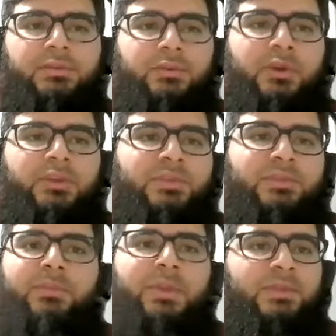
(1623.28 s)

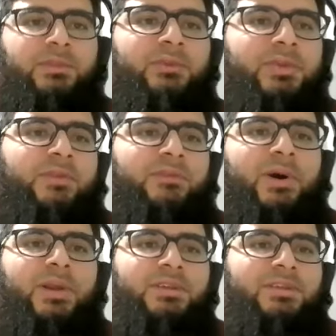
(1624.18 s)
scholarships, but those are
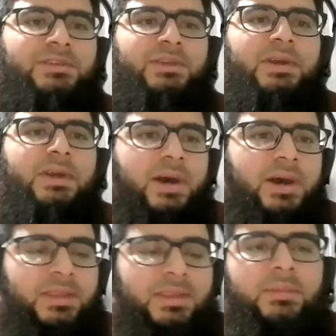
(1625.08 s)
for just
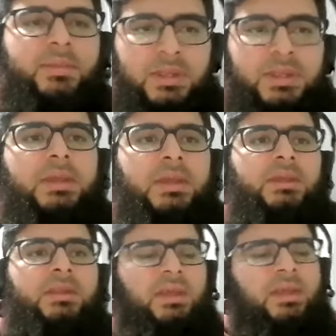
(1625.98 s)
earning money.
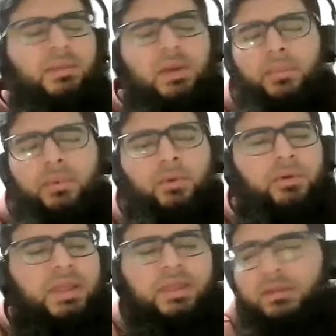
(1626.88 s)
They
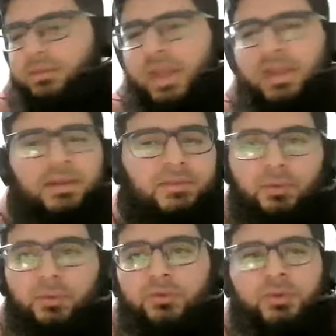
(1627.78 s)
upload like Canada
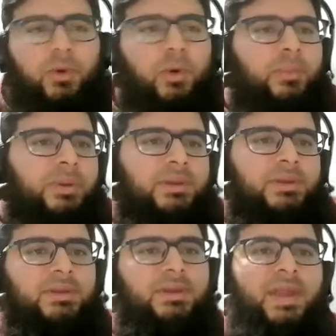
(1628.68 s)
scholarship open,
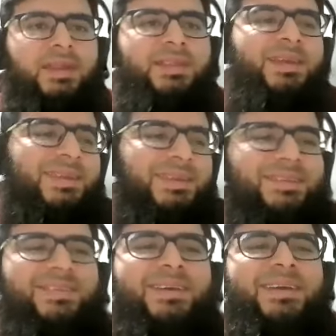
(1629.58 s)
and there
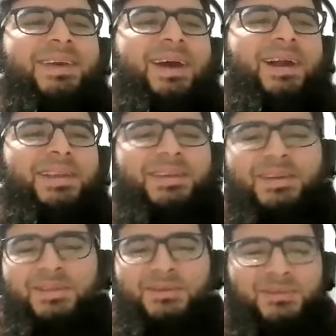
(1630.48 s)
is
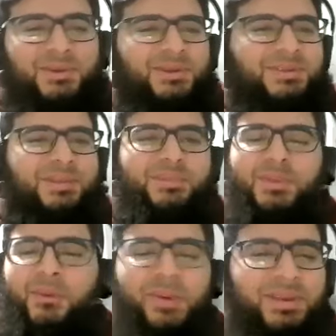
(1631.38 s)
hundreds of scholarships.
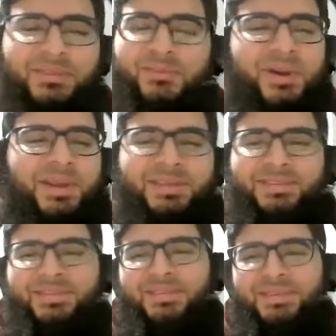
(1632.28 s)
Exactly. No one is for us.
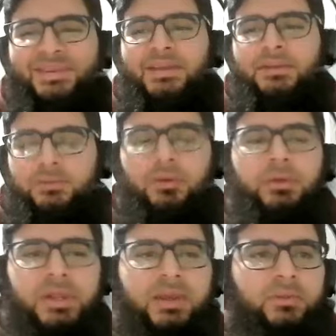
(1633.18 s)
Yeah. So